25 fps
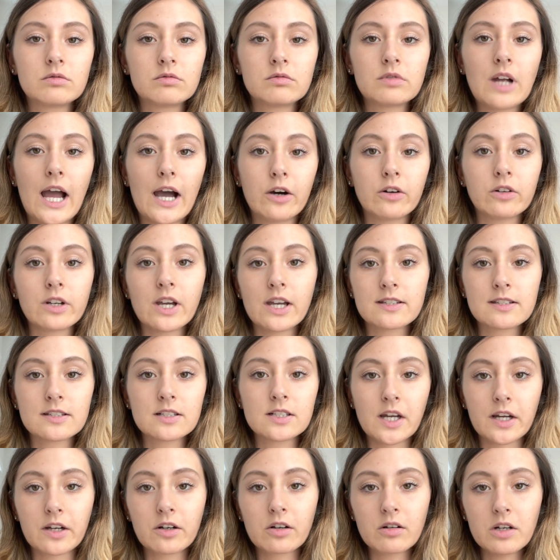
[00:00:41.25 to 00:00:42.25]
out as a
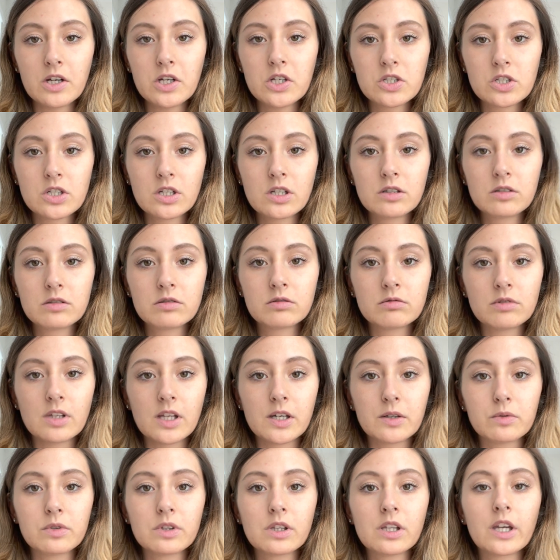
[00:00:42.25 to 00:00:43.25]
decoration
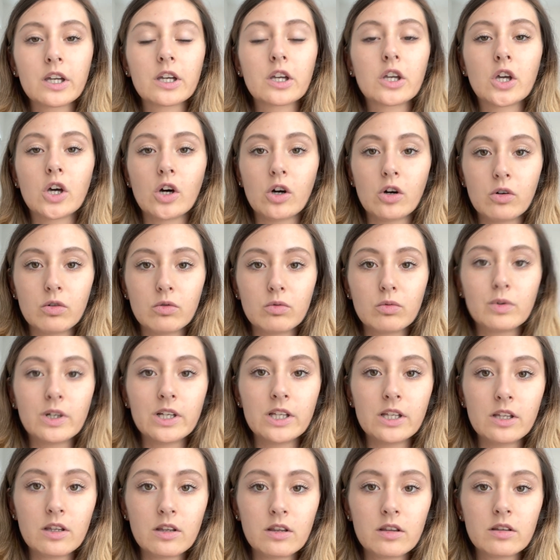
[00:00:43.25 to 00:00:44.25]
that would like go
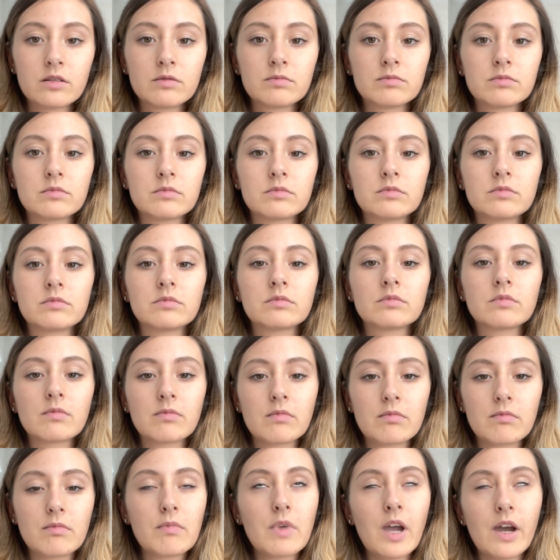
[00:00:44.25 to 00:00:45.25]
with
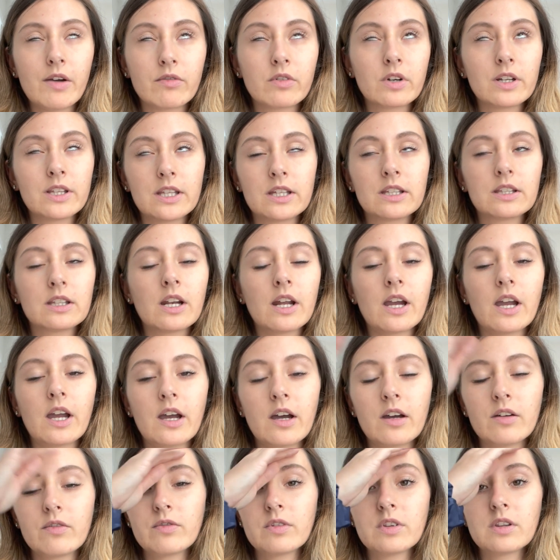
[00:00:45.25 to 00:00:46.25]
everything that I
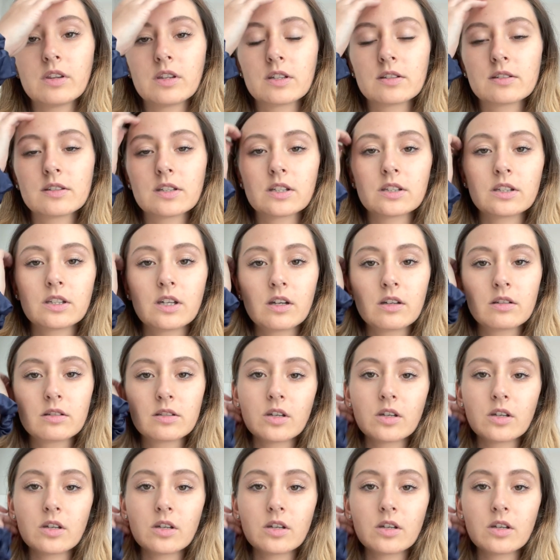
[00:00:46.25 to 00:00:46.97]
have and things like that.